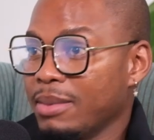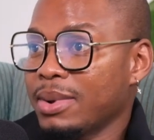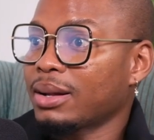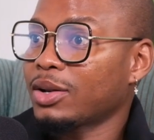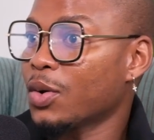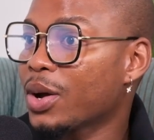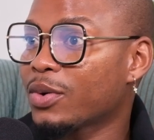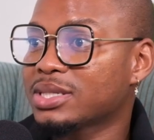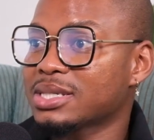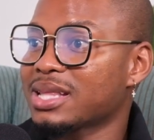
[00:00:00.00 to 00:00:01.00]
I'm like, no one
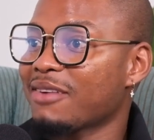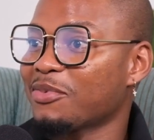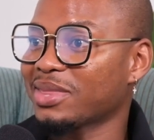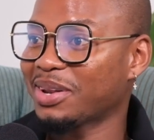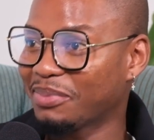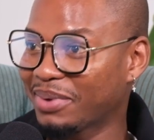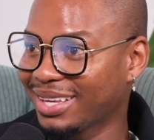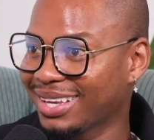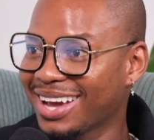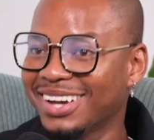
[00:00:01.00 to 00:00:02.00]
wants this life more than
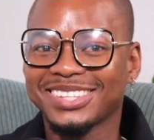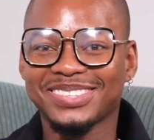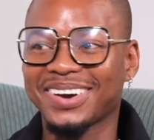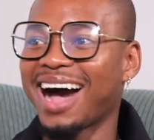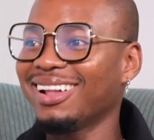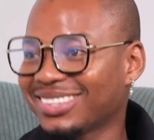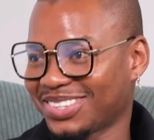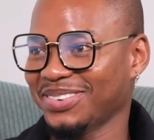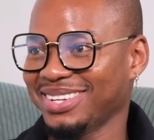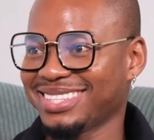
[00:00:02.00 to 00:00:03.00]
me, so I'll
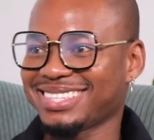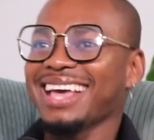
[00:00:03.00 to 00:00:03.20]
do it.